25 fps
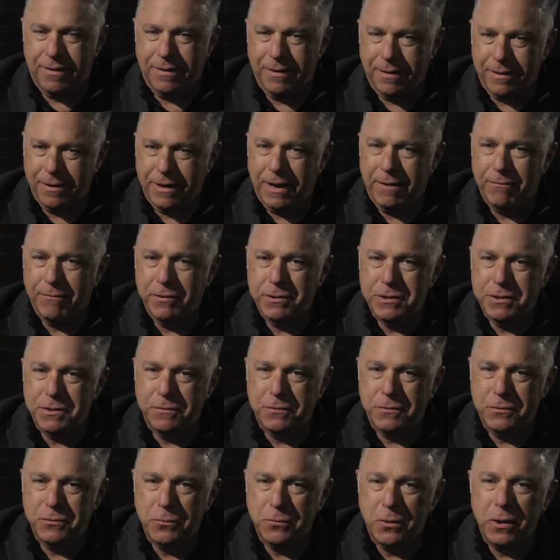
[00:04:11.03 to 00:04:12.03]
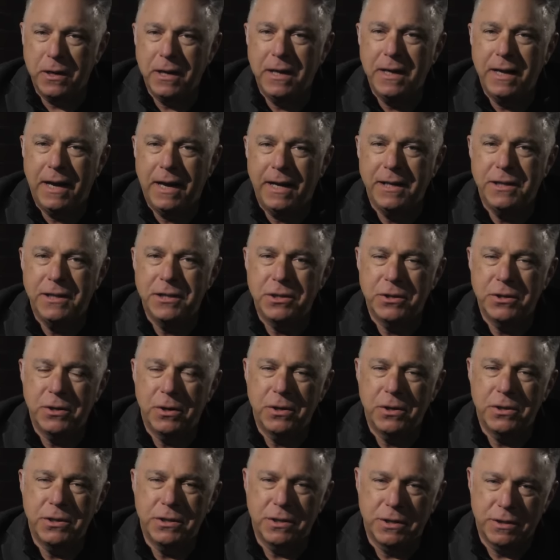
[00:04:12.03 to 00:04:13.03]
an average of 28
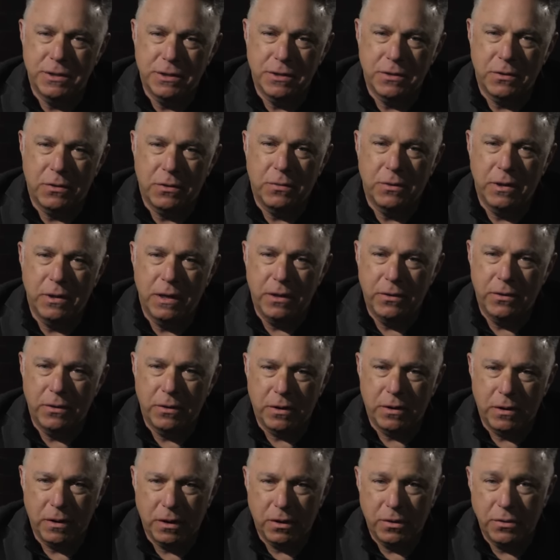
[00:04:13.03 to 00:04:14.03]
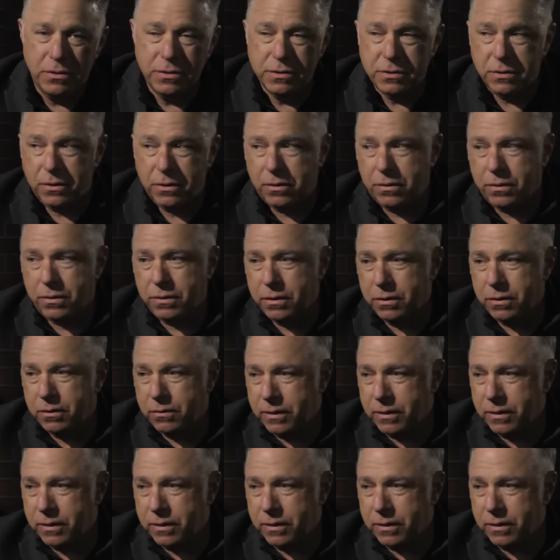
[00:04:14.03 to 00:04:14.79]
churches were either closed or,